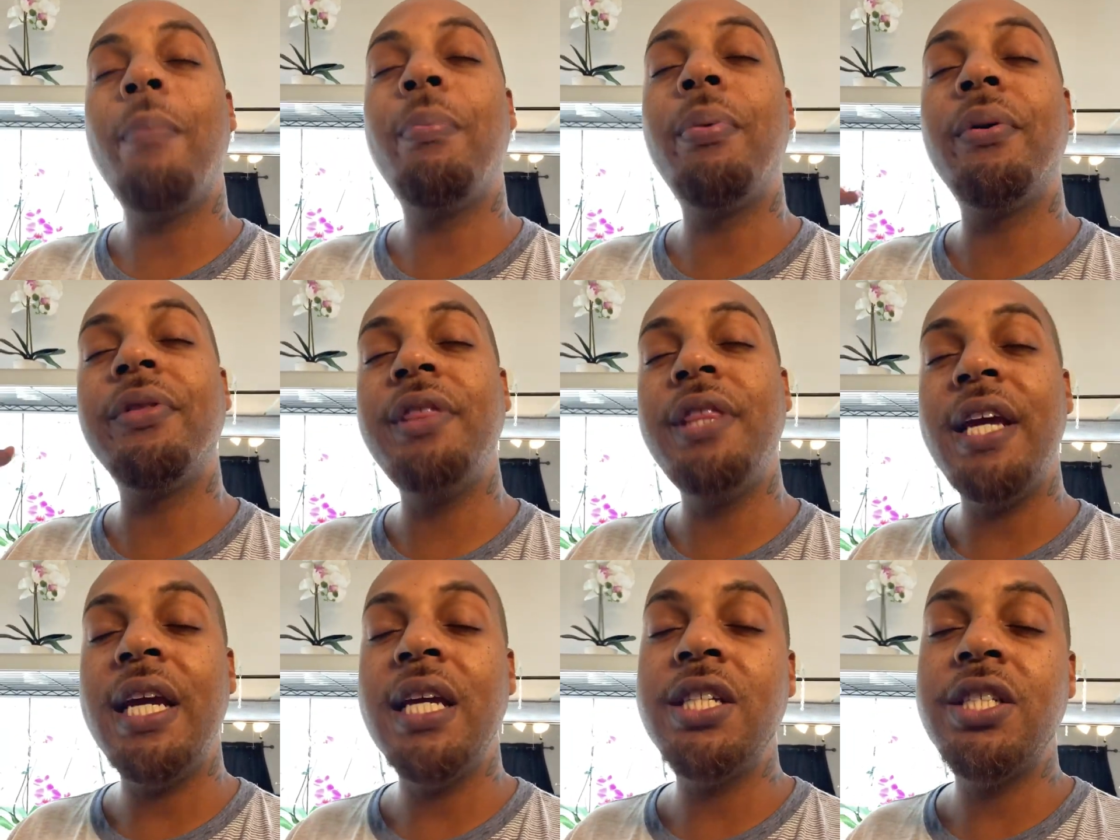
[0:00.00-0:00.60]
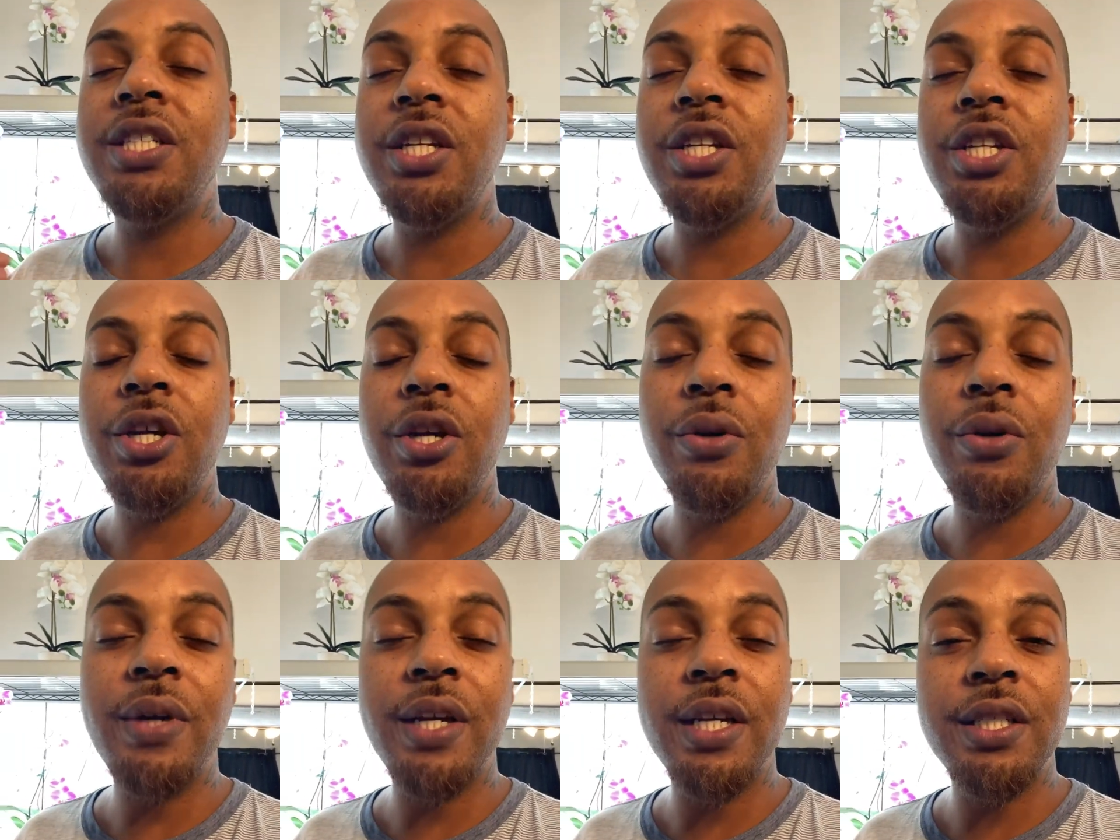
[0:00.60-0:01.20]
thing to
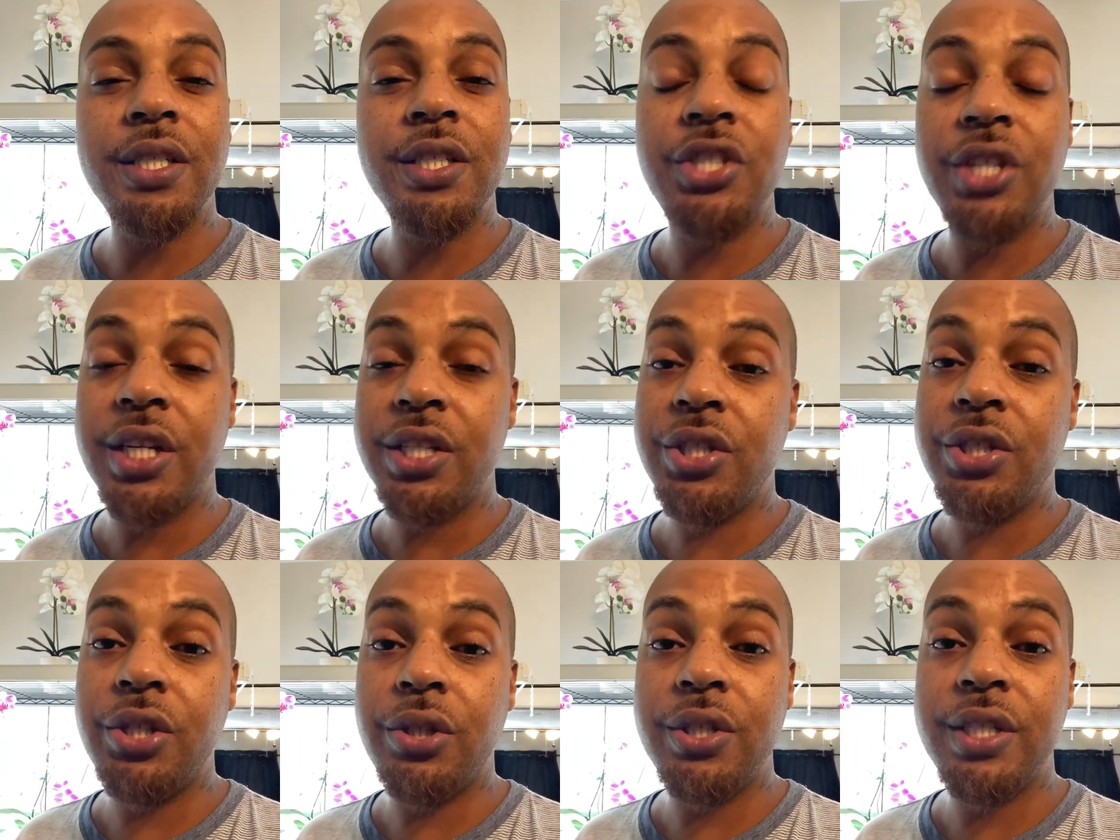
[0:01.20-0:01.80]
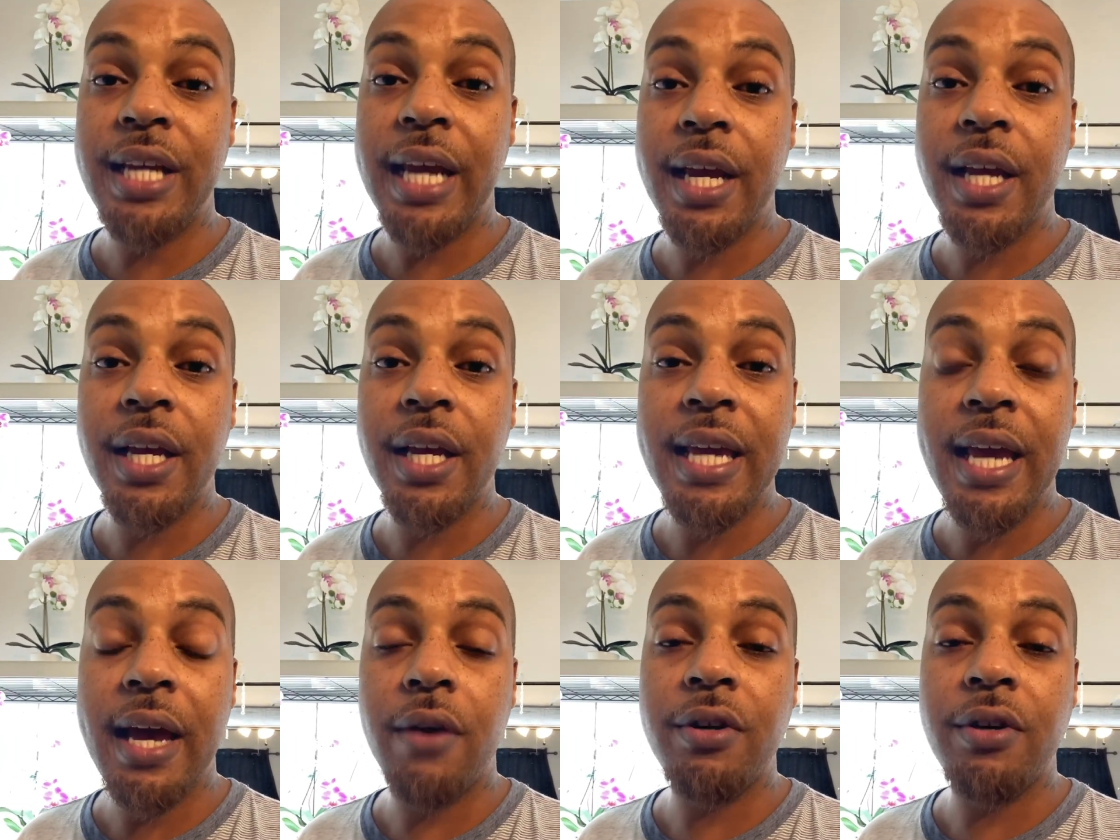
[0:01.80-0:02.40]
do is just to take
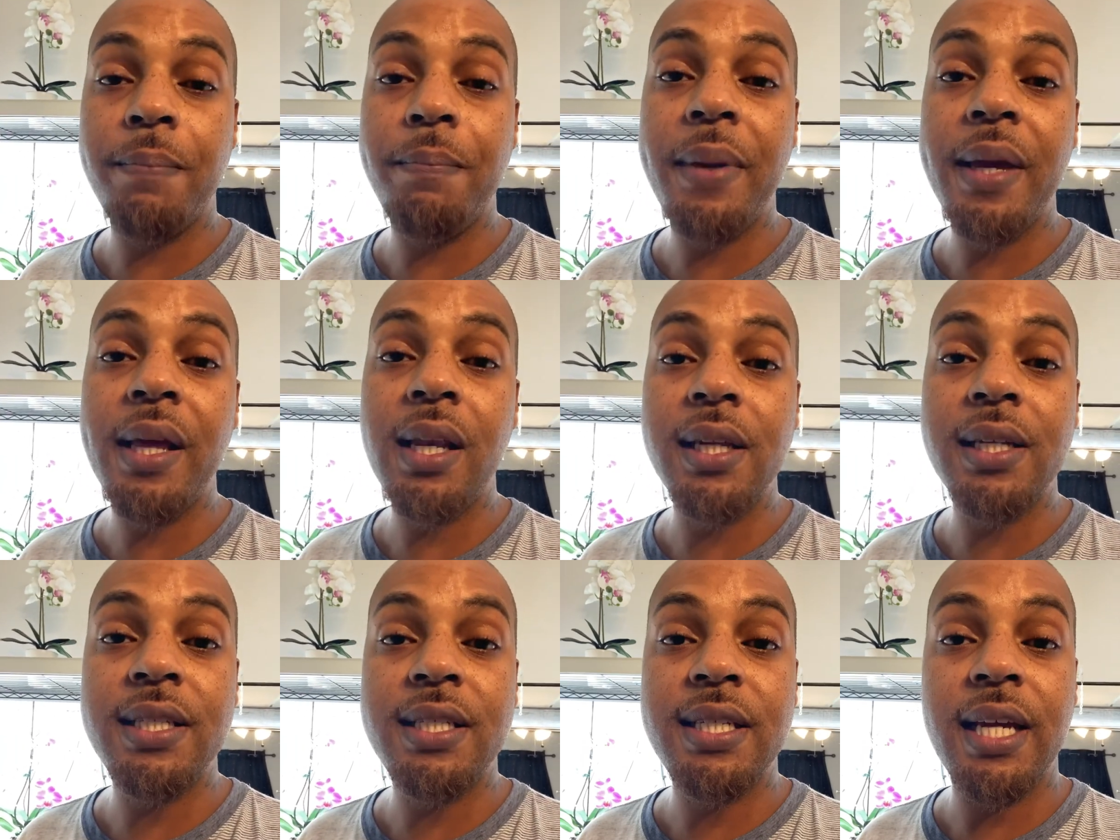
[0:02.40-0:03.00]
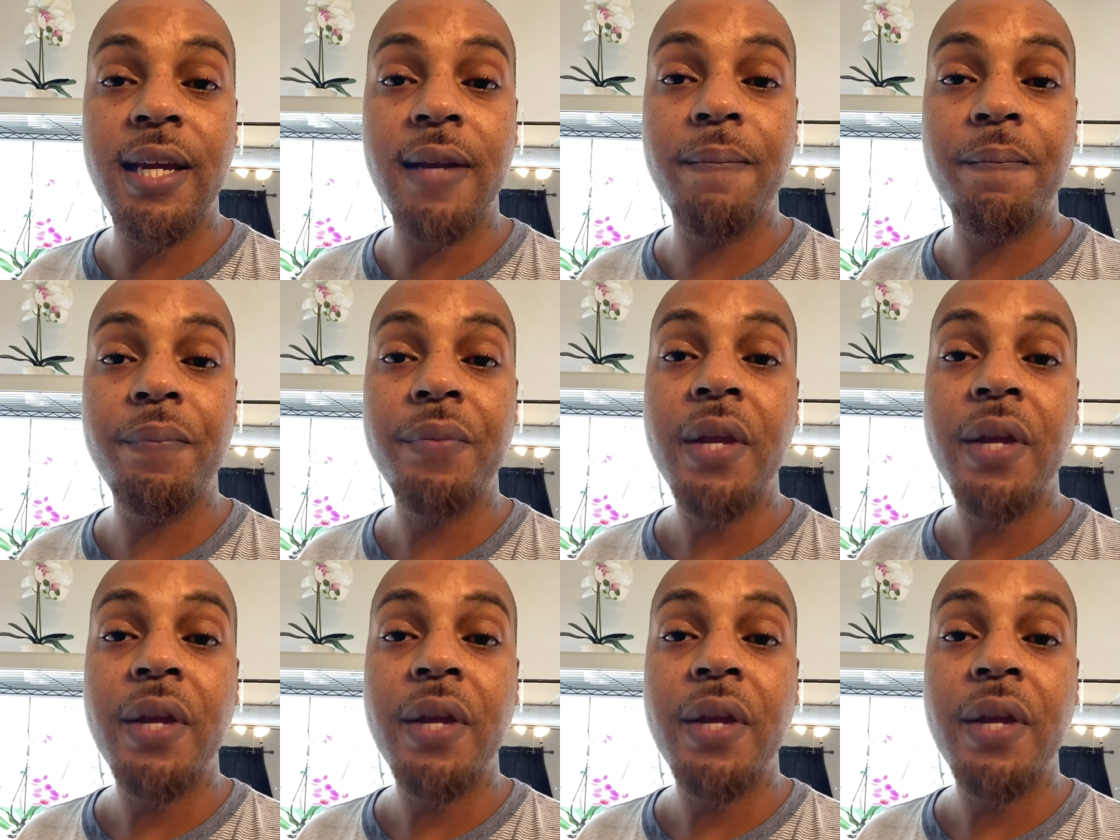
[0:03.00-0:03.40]
accountability.